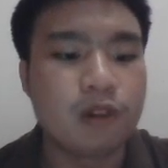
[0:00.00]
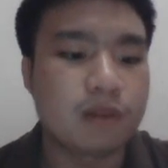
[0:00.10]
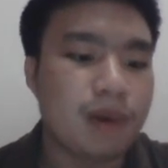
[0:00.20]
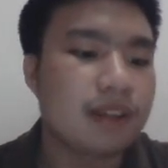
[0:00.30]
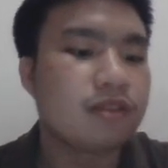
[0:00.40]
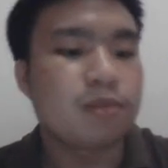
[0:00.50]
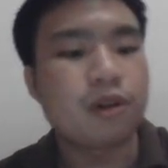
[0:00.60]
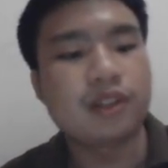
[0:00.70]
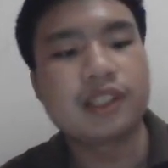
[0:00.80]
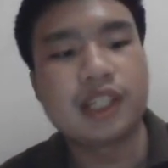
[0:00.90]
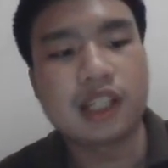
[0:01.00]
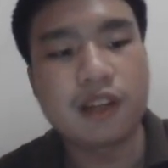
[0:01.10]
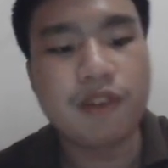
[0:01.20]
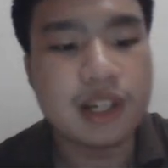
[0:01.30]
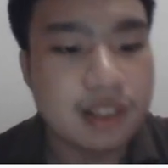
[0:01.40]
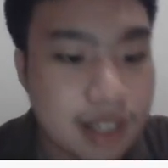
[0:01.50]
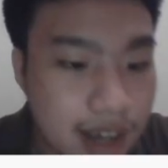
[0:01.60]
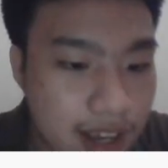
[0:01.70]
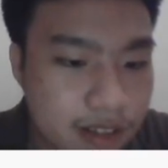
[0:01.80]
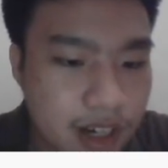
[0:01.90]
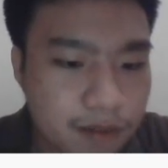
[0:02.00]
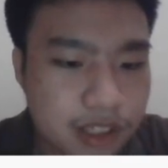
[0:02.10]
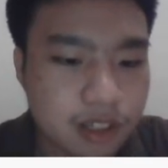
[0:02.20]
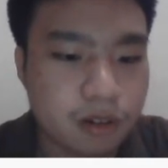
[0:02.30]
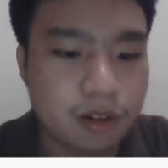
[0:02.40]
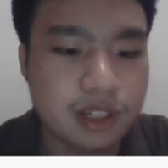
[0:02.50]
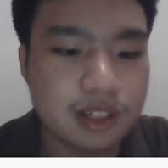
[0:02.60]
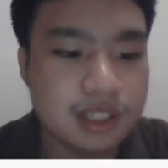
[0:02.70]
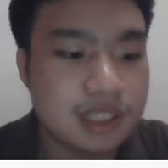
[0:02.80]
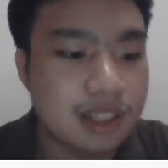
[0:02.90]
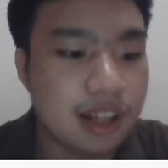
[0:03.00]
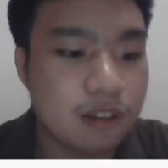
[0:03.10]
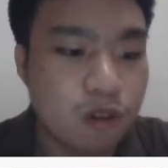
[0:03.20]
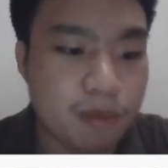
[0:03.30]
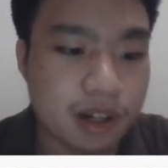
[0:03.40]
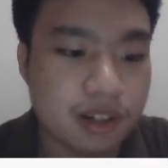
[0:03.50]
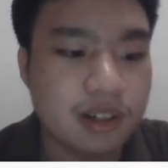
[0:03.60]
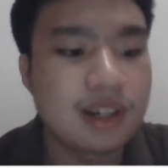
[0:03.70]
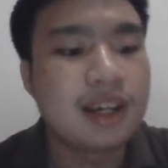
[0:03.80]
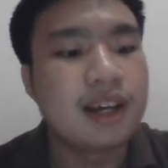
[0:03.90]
with men reporting significantly higher levels of loneliness than women.